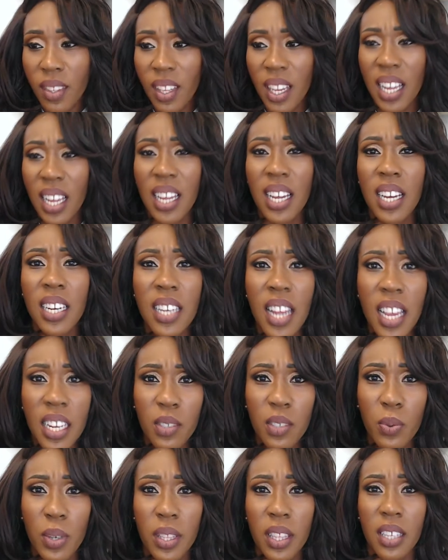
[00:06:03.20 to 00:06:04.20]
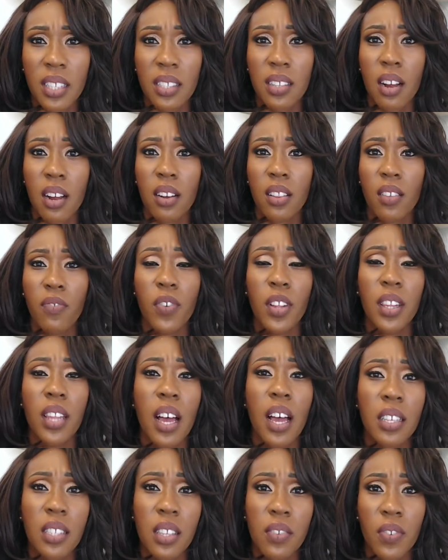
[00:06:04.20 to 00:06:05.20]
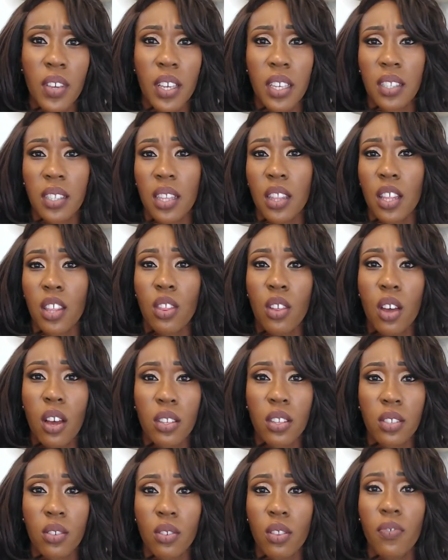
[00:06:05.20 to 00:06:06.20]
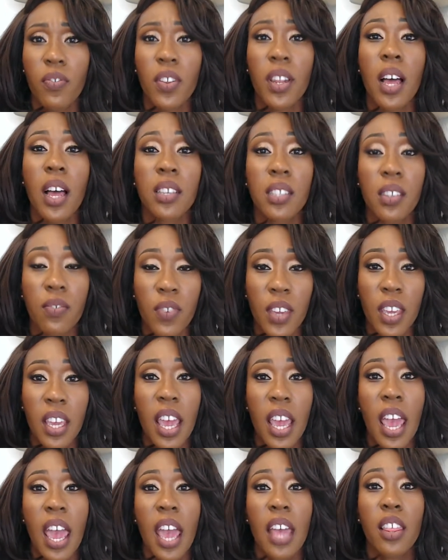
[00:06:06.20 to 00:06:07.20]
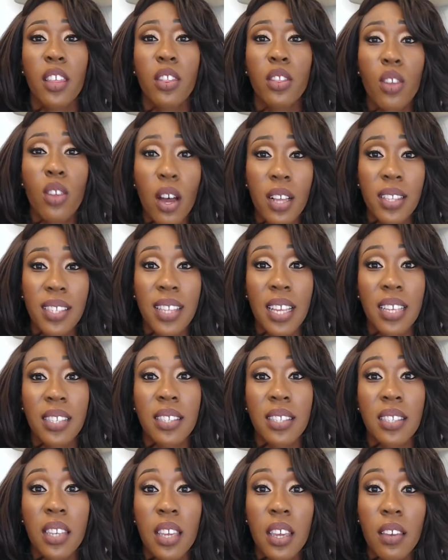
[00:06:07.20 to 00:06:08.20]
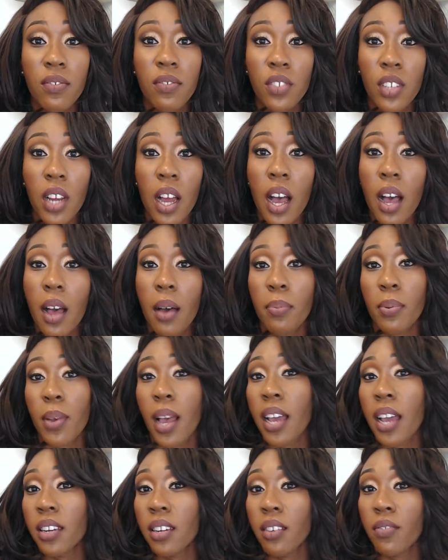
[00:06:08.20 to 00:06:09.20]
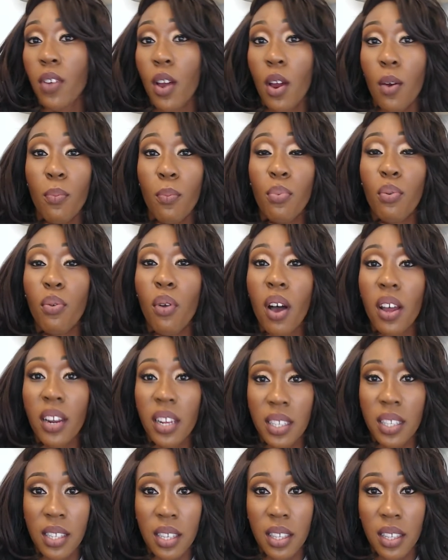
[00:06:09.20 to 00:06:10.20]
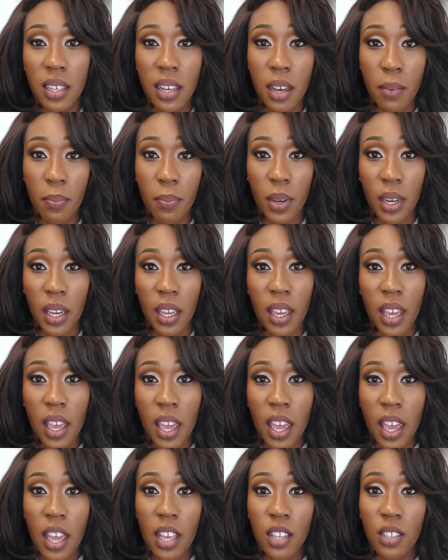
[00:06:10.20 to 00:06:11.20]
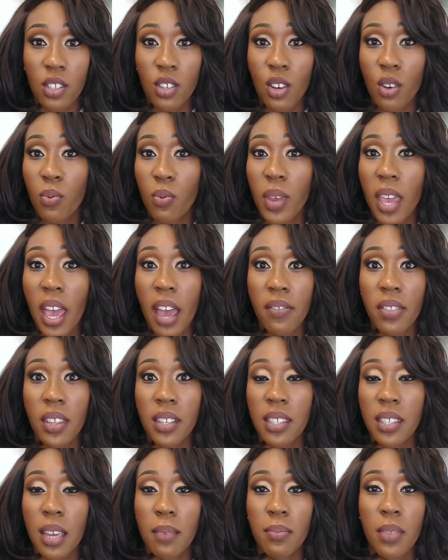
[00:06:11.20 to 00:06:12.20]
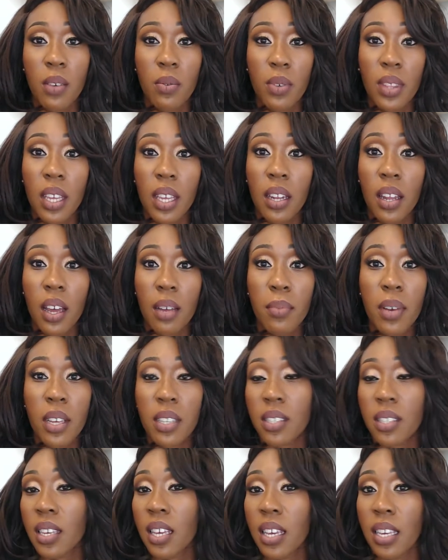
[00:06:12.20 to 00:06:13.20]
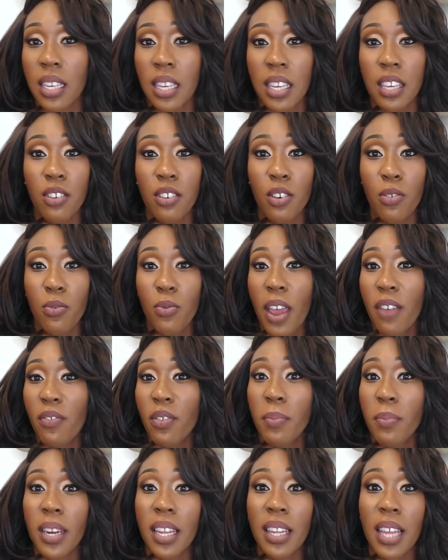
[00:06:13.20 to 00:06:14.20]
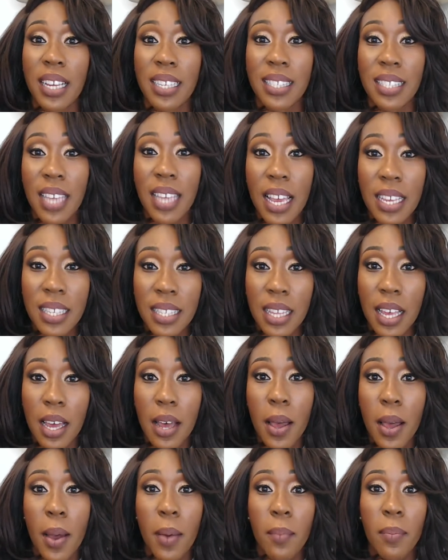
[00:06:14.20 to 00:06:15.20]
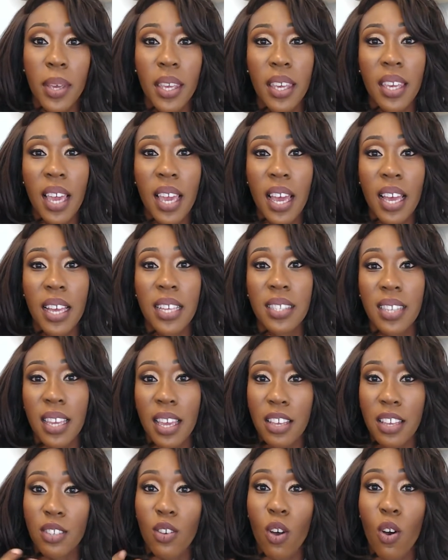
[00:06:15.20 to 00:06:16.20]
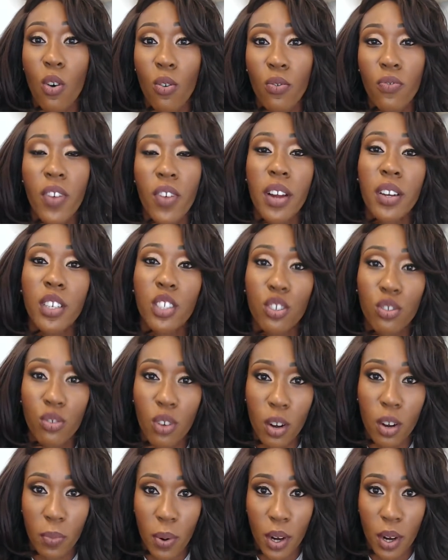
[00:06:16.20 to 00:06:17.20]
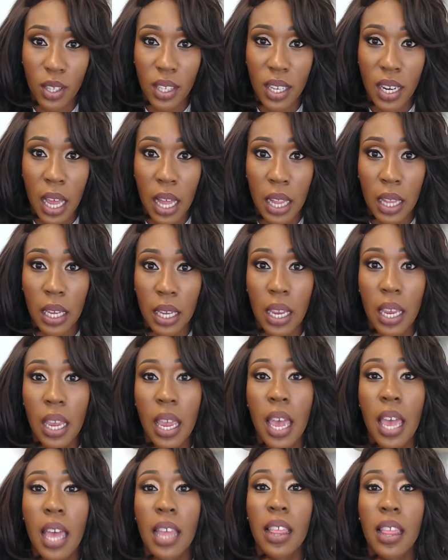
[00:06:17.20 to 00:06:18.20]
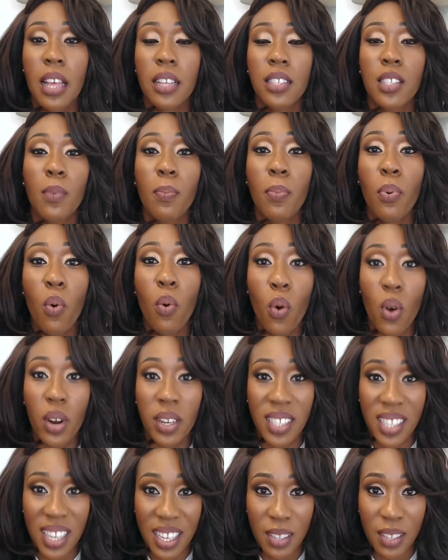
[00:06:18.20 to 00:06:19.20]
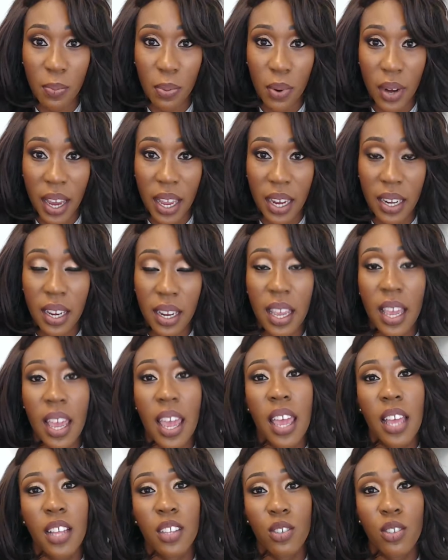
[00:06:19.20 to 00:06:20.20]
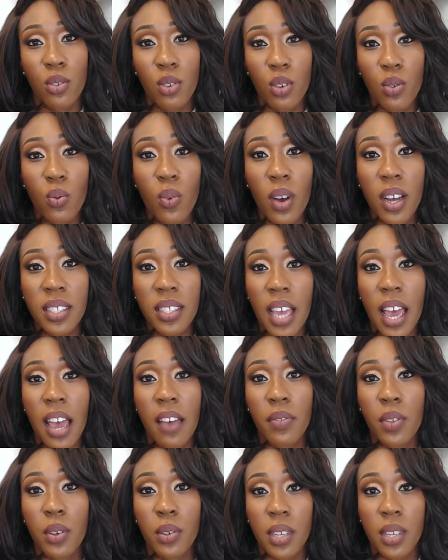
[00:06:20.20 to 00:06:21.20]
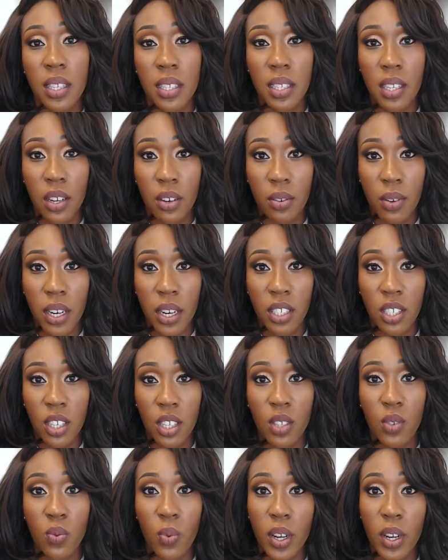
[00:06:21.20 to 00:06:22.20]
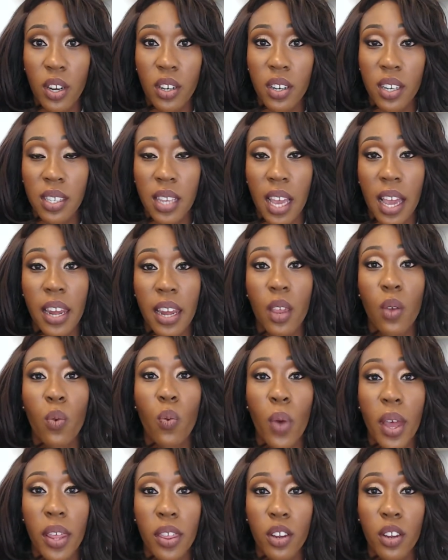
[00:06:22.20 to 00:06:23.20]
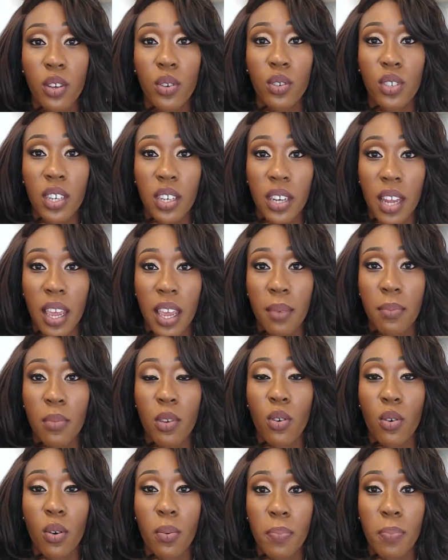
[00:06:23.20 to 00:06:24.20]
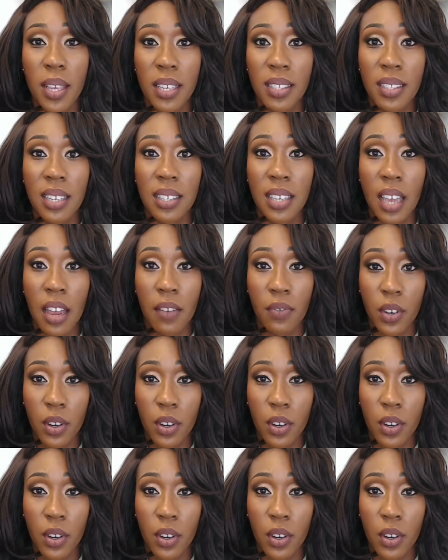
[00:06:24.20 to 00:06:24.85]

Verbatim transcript: connect with is are the philosophies and the thoughts or the philosophy and the thoughts that Steve Jobs kind of brought into the company. And so we have the same thing with Elon Musk. Uh, you know, everybody likes Tesla, but he has his own very strong personality that supports his brand. And so you want to have those considerations when you're deciding whether you should name your business after